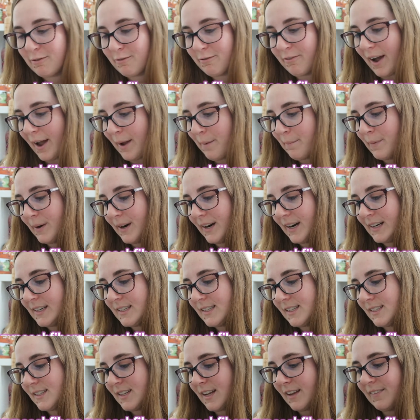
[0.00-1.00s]

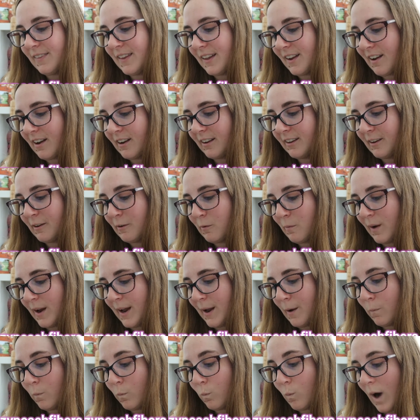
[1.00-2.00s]
Fibers in the
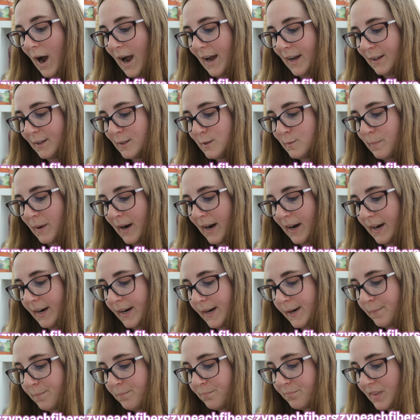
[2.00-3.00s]
colorway Wild
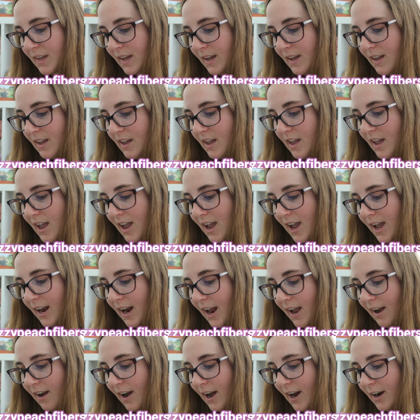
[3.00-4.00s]
Berry and
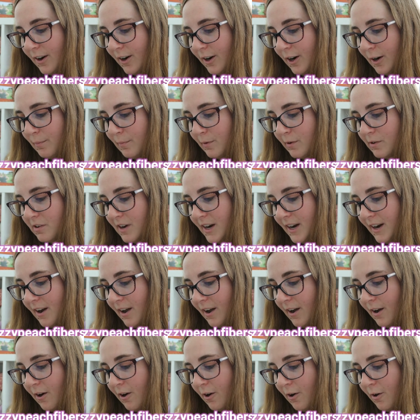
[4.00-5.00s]
I got her
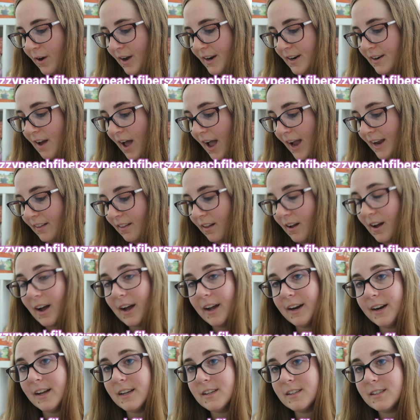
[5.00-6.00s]
merino
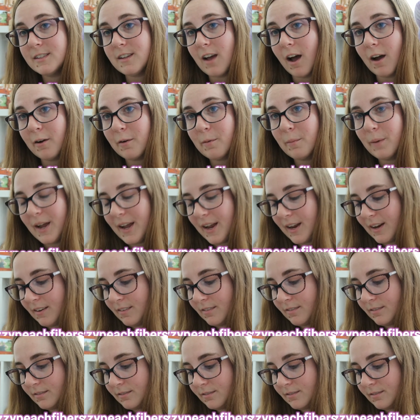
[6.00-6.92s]
nylon sock weight